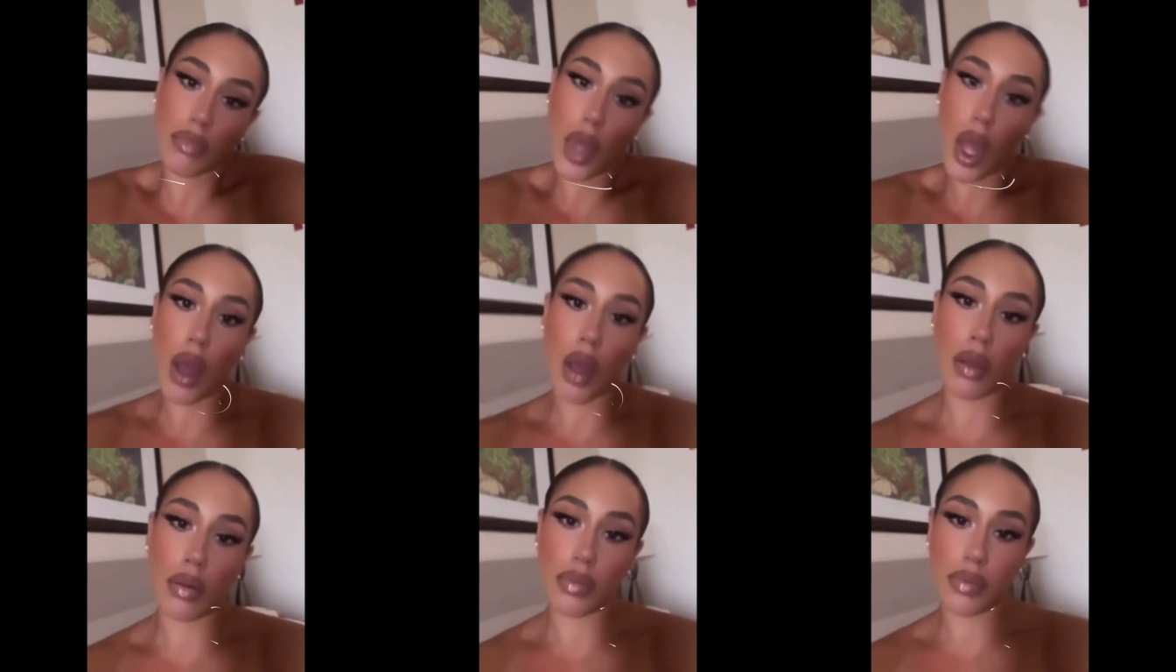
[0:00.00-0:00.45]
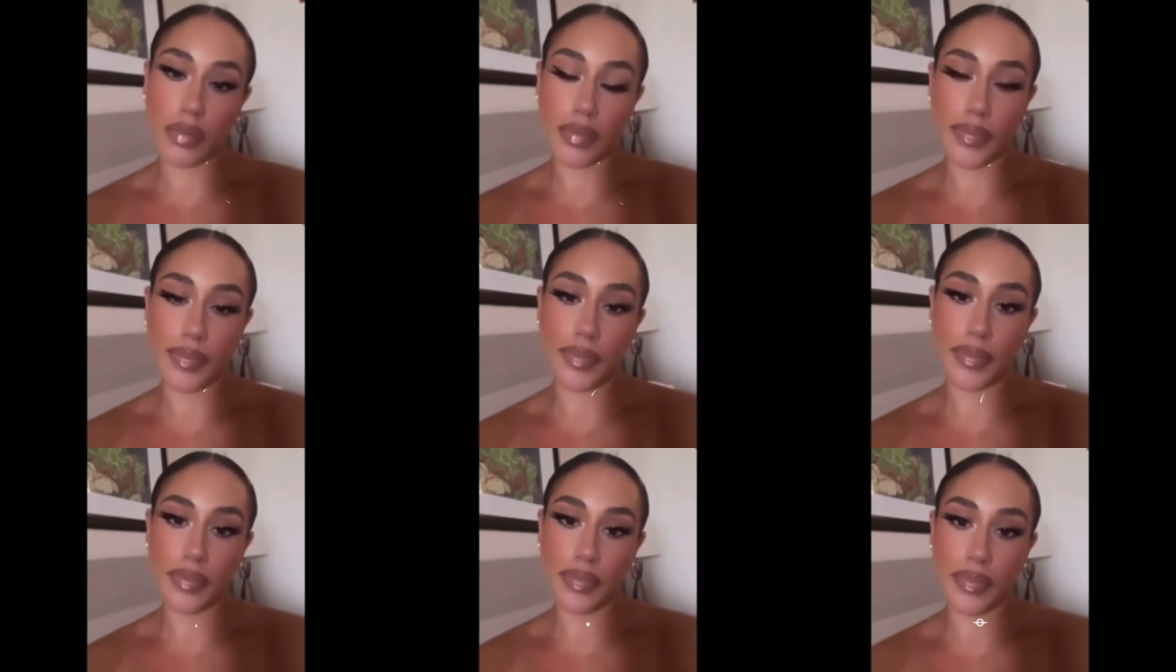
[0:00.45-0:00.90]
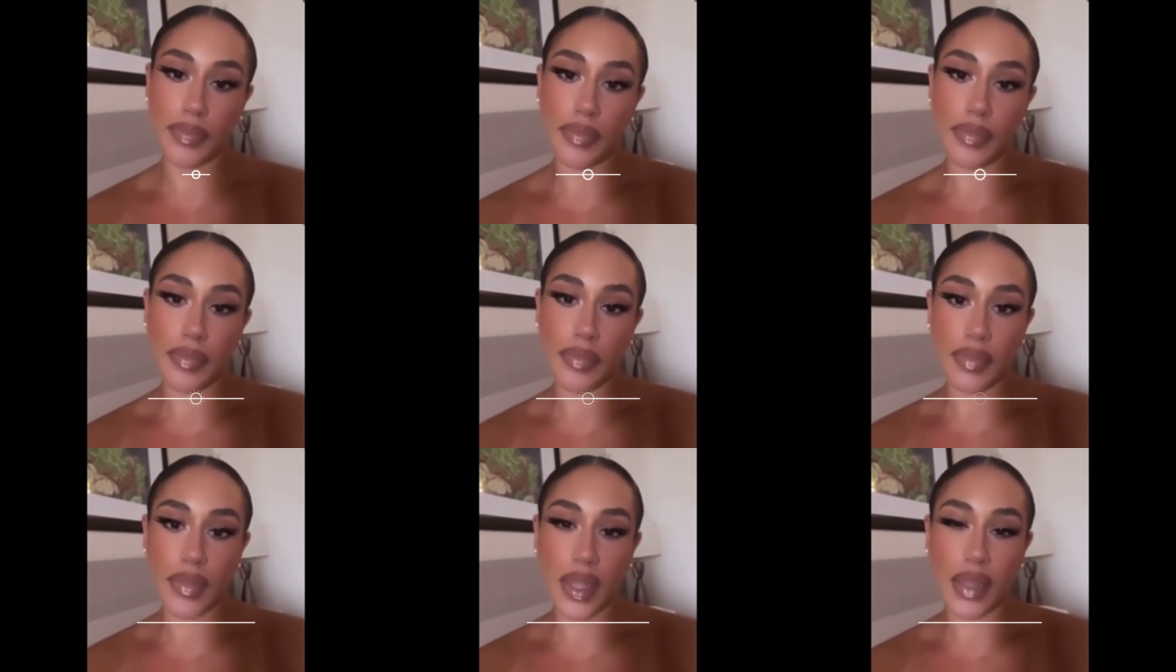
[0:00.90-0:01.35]
no,
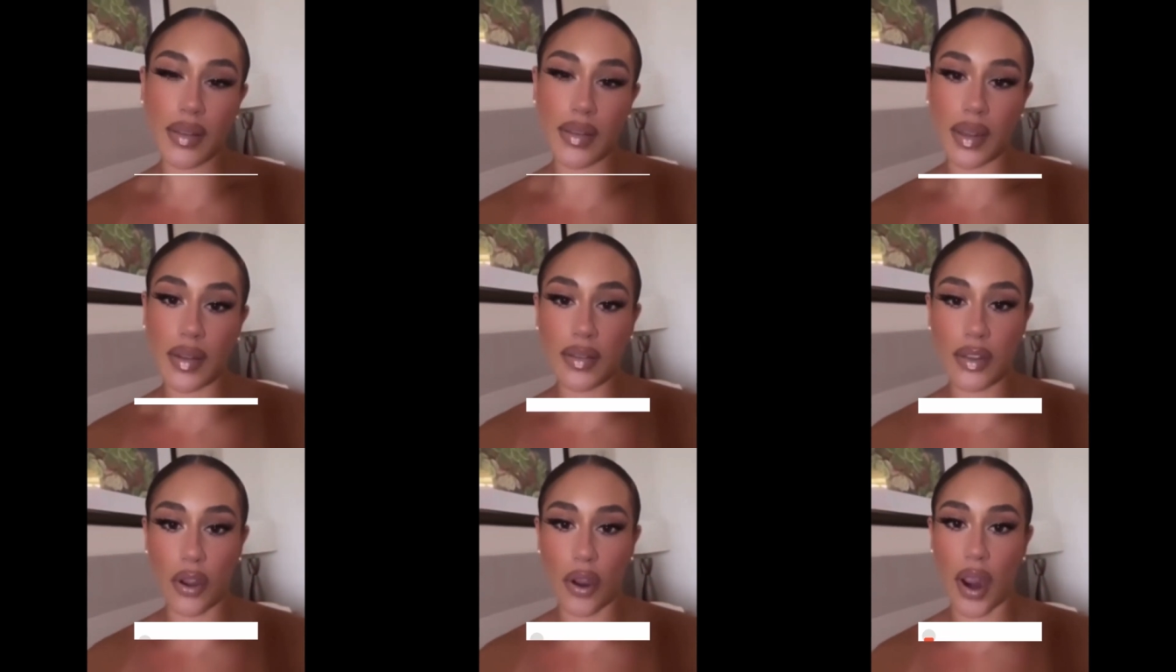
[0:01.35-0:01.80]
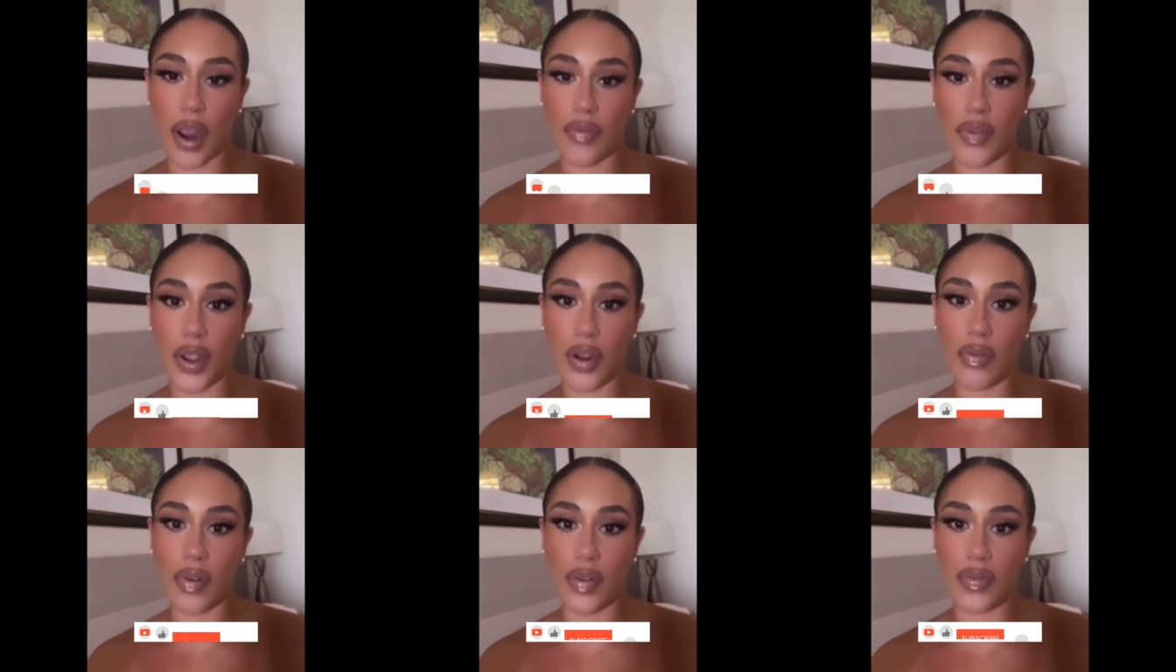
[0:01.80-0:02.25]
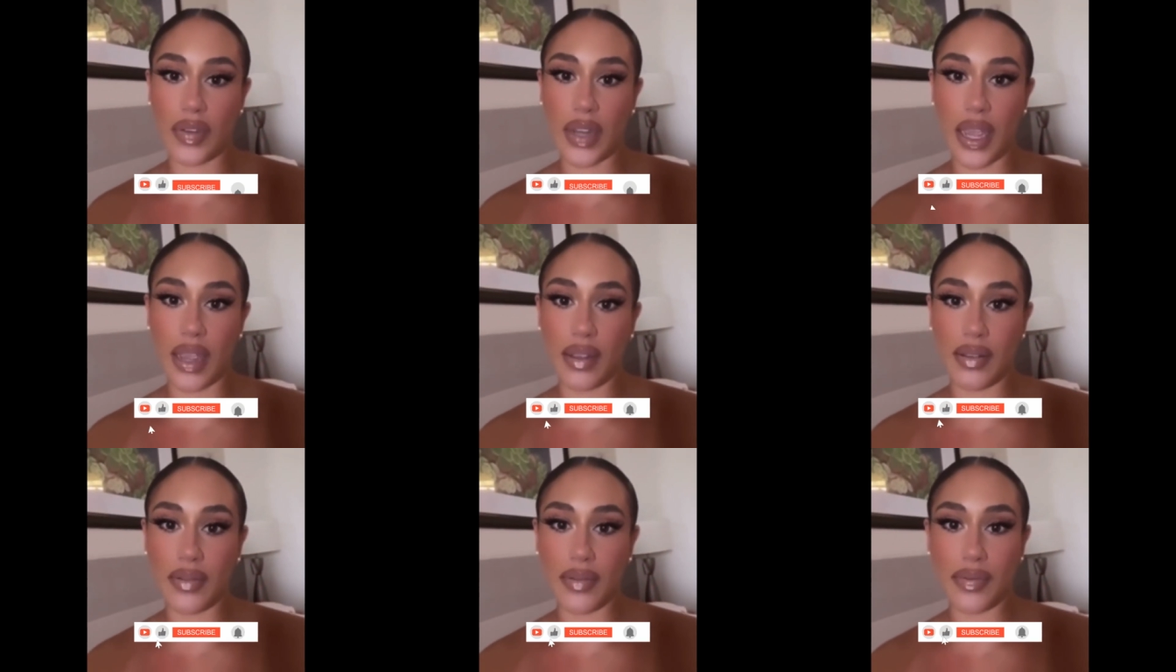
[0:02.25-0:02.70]
that sucks that you're having a rough day.